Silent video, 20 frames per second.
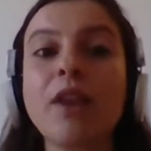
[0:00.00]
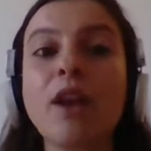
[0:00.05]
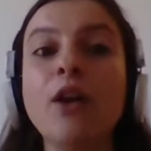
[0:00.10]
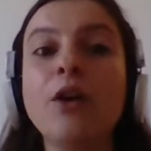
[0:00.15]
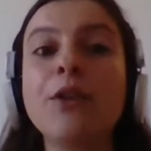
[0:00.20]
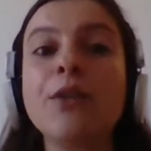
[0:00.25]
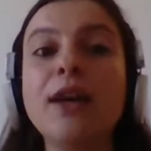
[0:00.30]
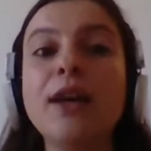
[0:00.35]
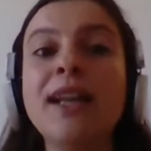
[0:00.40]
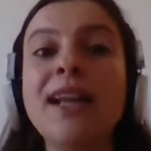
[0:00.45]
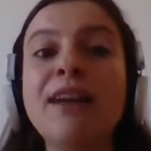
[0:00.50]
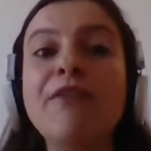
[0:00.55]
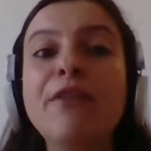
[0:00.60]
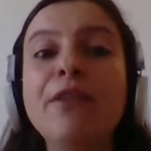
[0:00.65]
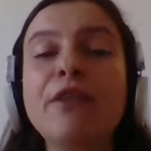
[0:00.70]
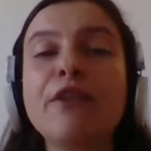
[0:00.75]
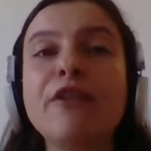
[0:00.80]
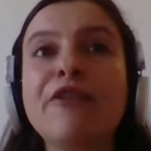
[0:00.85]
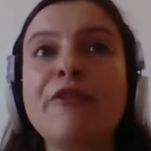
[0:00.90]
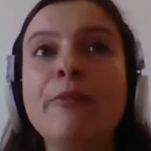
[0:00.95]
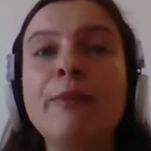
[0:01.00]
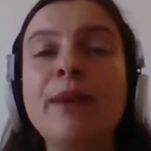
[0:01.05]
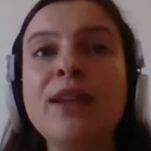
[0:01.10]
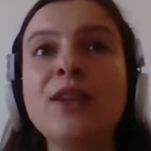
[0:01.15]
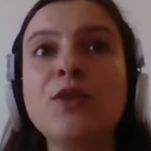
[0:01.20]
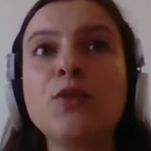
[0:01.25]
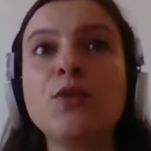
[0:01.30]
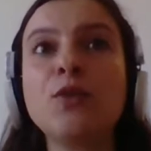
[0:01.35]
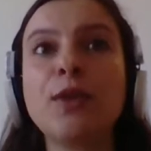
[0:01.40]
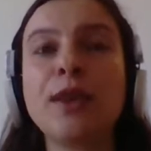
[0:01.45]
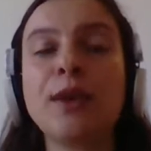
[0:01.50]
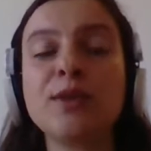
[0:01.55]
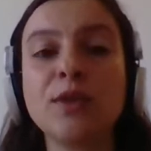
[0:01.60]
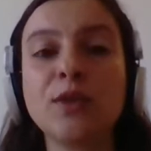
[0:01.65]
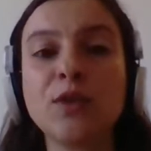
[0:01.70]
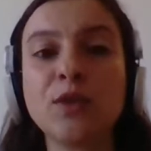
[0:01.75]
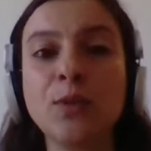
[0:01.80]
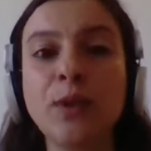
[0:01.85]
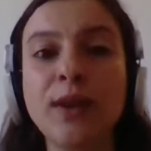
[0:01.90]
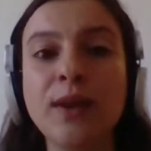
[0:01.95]
On the 11th of May
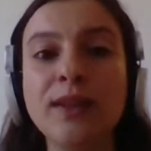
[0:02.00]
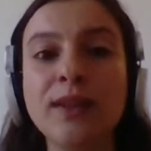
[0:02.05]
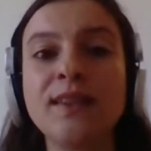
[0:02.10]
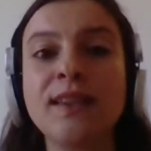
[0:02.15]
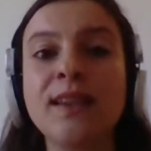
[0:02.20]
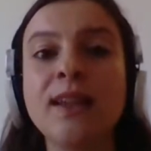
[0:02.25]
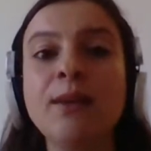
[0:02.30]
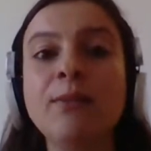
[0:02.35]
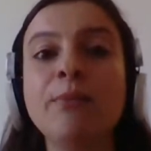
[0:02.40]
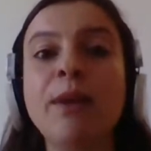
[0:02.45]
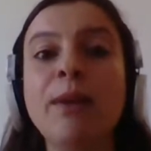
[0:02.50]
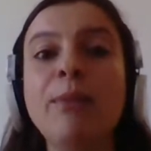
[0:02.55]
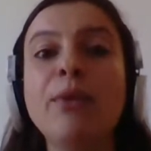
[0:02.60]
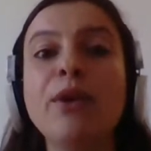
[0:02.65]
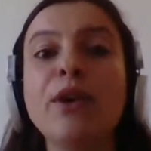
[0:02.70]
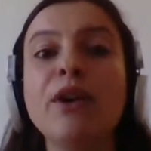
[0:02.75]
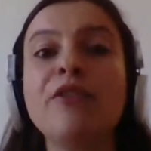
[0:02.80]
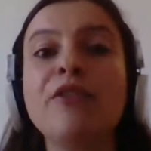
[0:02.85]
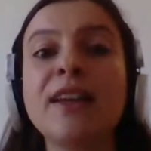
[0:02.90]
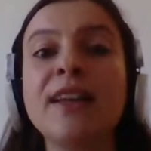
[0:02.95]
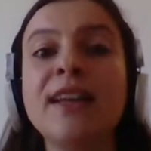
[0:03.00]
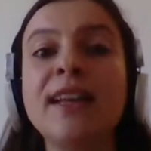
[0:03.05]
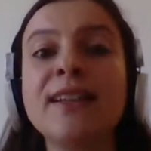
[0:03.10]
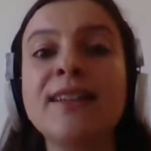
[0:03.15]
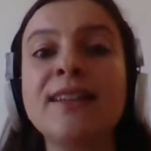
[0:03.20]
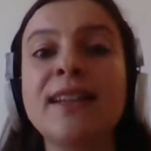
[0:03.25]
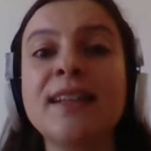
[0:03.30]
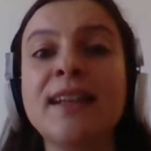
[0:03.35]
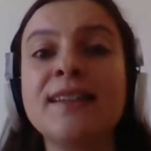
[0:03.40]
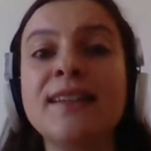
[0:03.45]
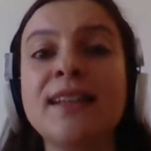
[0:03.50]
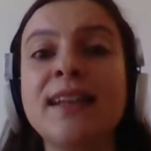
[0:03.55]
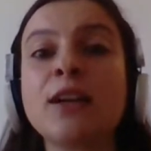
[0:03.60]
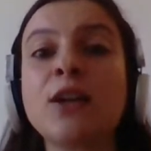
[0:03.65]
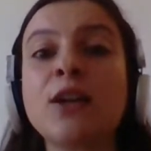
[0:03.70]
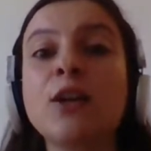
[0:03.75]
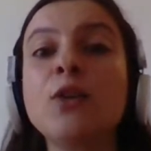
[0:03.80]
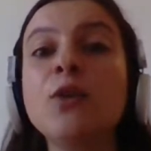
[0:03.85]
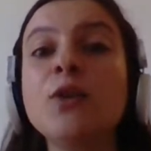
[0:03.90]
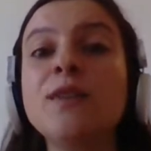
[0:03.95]
2020, member of Knesset,
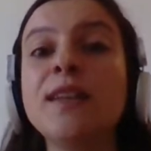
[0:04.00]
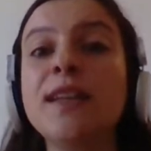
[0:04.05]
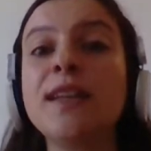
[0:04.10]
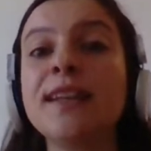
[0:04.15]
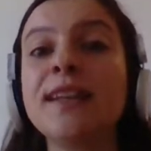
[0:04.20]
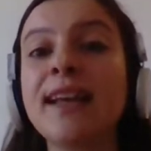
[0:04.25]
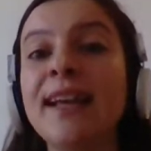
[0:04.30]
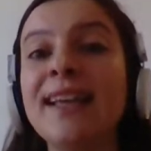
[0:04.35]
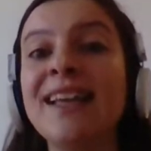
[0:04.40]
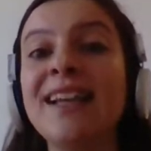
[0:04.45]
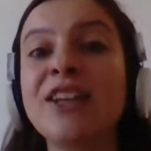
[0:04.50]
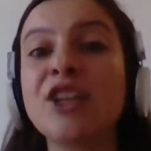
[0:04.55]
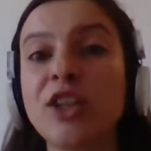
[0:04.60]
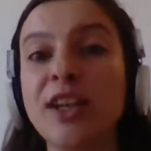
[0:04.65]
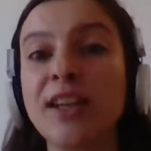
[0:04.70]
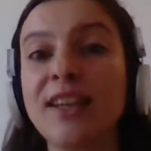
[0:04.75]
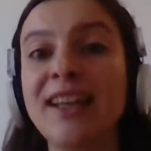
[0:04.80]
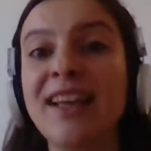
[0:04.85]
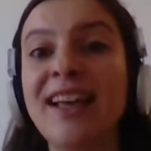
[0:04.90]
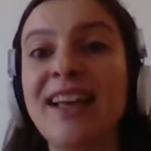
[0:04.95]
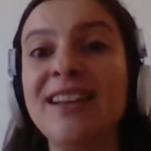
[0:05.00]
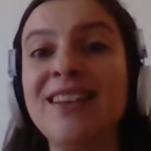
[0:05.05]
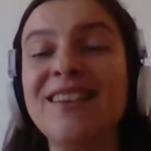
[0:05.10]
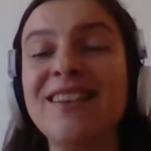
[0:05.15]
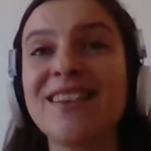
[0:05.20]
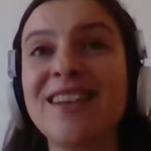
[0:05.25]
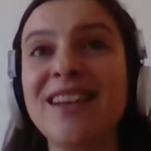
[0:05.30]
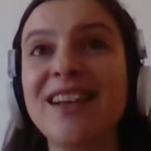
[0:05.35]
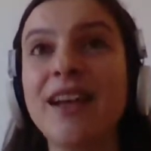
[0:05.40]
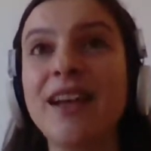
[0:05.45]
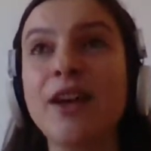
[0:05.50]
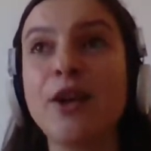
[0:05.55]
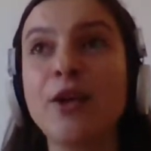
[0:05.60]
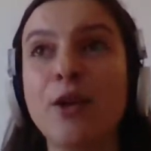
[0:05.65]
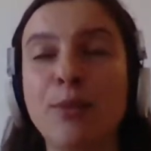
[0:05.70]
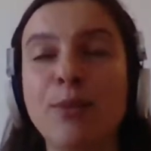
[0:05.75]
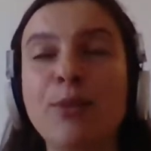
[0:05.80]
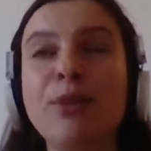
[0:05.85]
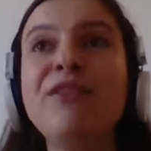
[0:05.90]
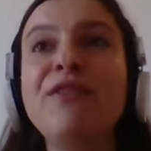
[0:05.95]
including Ayelet Shaked,
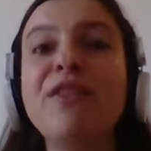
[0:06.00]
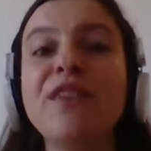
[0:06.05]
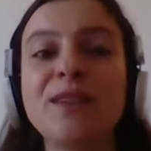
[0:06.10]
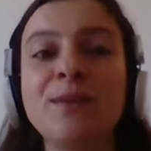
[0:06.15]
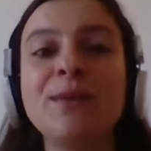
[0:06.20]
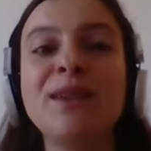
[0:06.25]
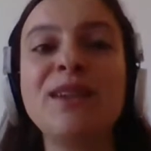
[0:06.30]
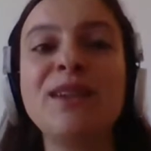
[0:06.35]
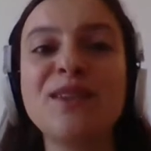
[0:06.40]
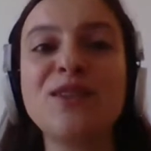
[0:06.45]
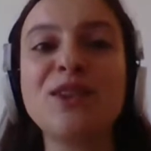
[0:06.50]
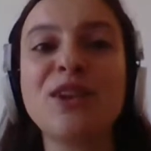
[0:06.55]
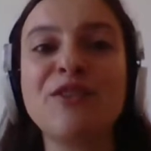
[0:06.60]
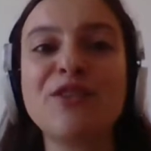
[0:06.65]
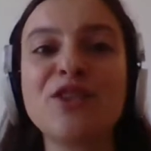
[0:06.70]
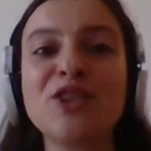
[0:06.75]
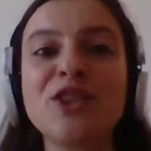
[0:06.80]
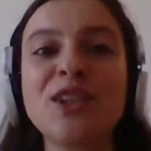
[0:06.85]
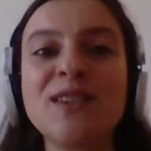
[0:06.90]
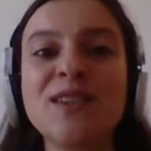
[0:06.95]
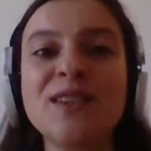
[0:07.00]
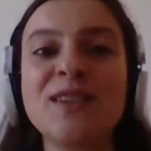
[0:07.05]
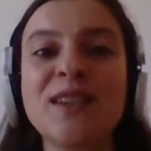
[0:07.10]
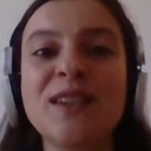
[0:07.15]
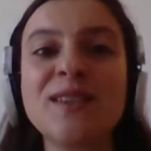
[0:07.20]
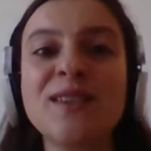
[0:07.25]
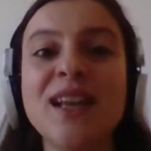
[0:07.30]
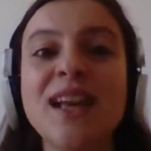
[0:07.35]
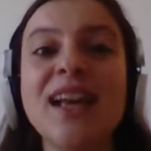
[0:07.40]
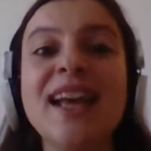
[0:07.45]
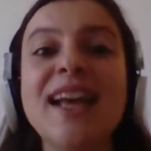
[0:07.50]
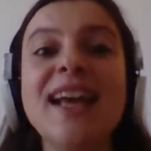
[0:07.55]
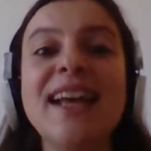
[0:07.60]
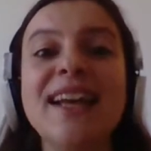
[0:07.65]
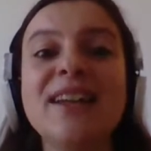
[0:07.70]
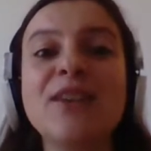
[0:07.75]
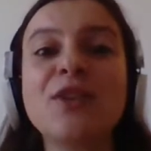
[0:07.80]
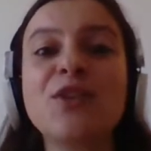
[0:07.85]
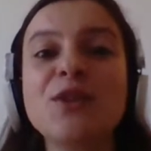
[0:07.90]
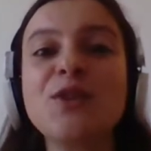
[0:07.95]
the previous Minister of Justice,
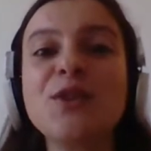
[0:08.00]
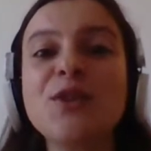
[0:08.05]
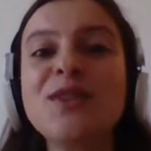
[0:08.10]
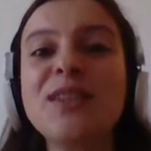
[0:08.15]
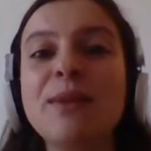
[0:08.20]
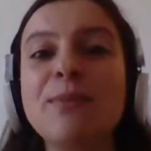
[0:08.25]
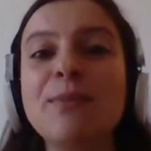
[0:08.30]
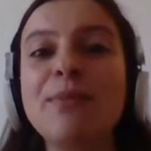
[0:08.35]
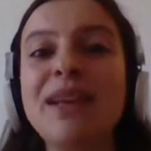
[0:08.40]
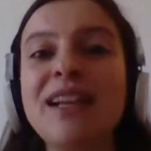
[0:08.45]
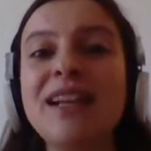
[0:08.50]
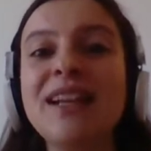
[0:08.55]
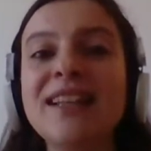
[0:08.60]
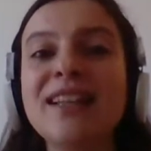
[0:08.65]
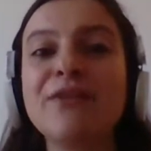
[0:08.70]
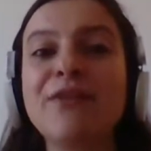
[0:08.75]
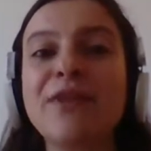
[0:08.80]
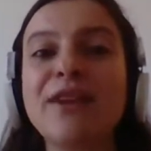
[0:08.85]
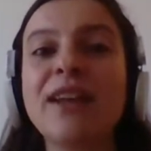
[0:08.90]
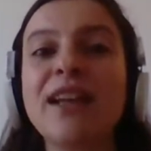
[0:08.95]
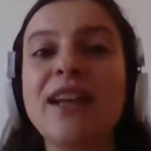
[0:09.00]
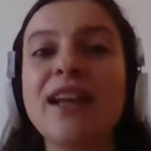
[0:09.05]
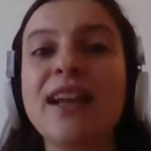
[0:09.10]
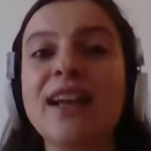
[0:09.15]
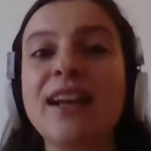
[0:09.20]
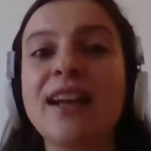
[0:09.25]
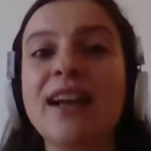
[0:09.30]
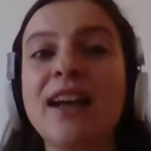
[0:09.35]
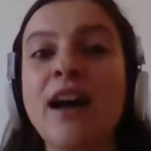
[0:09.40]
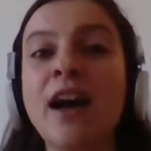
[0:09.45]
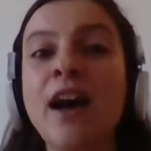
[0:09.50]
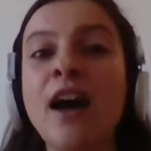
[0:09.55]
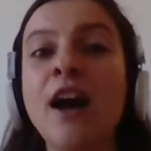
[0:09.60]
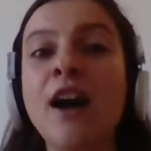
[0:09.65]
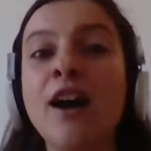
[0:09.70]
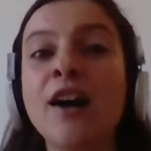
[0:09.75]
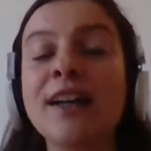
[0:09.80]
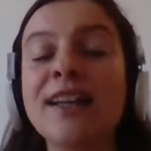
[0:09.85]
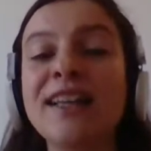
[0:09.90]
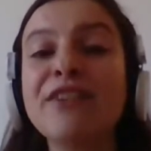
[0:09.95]
introduced a bill
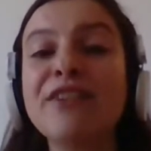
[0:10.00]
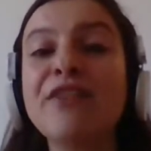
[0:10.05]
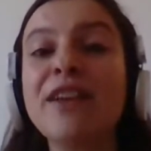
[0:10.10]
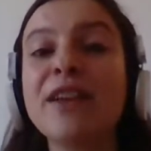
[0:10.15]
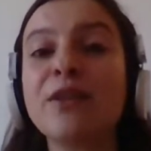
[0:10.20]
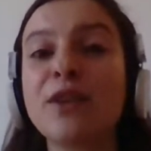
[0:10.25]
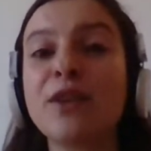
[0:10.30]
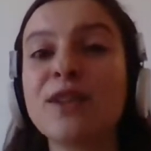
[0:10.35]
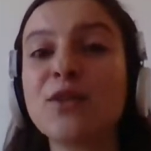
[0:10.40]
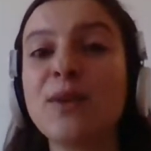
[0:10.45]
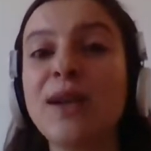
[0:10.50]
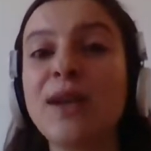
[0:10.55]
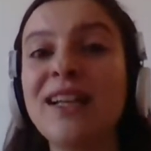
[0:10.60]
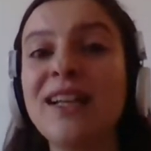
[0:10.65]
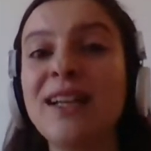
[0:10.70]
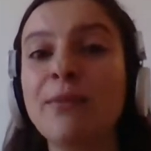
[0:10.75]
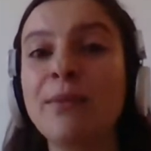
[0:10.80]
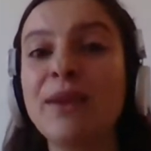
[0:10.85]
giving the Israeli